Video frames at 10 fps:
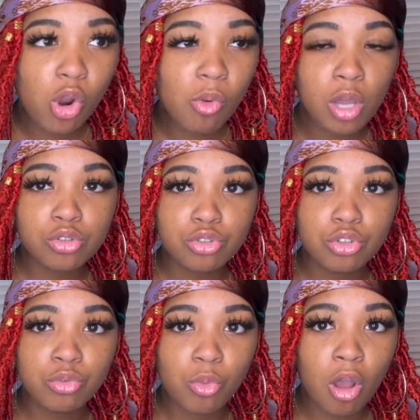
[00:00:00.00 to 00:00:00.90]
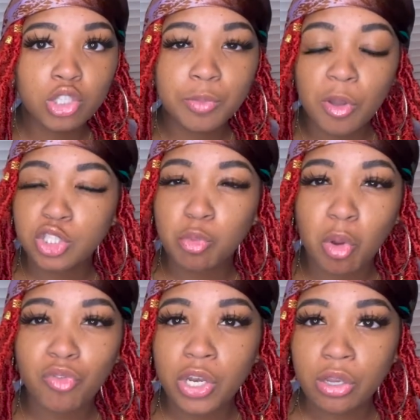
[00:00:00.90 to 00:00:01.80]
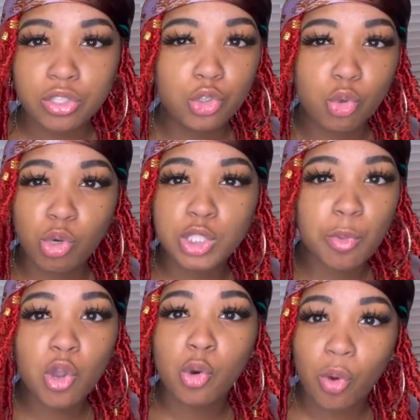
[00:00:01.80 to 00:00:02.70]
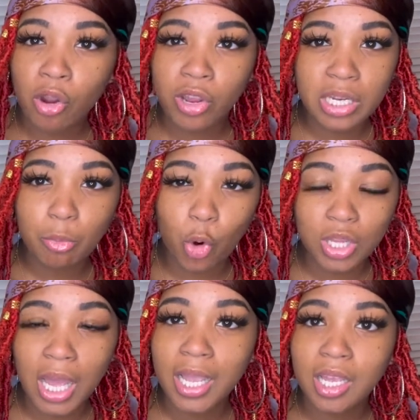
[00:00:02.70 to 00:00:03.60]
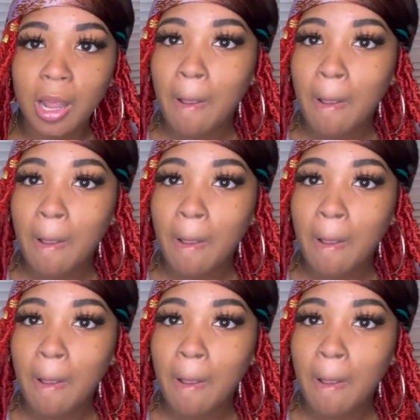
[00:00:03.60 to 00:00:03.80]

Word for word: Why don't you do, why don't you post no more videos of you doing spoken word anymore? Like,